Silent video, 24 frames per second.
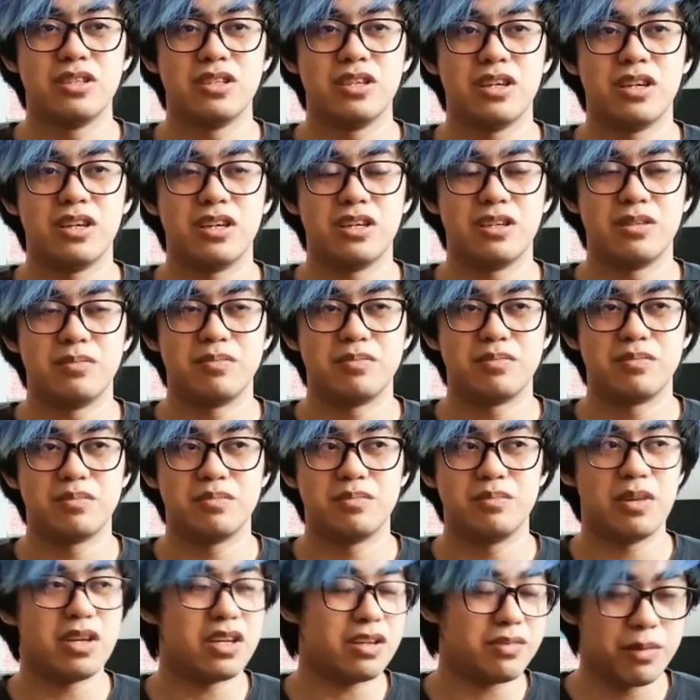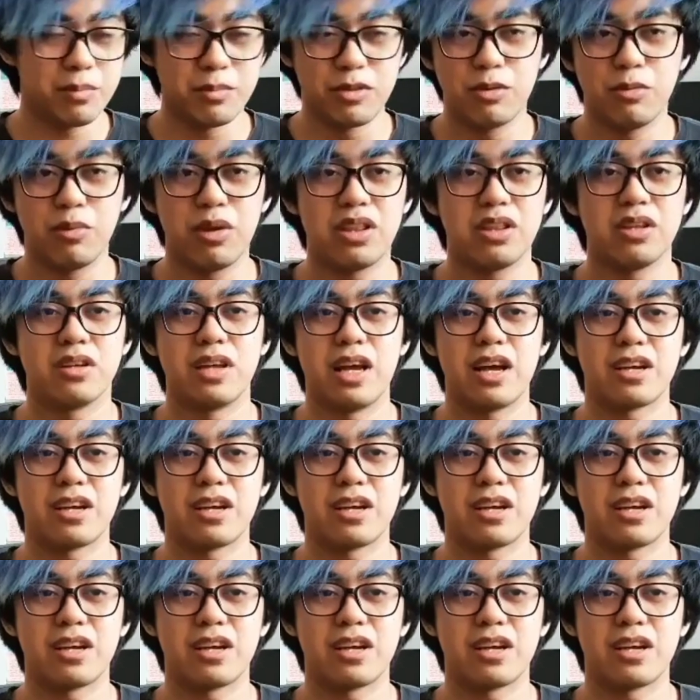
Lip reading: if I'm doing the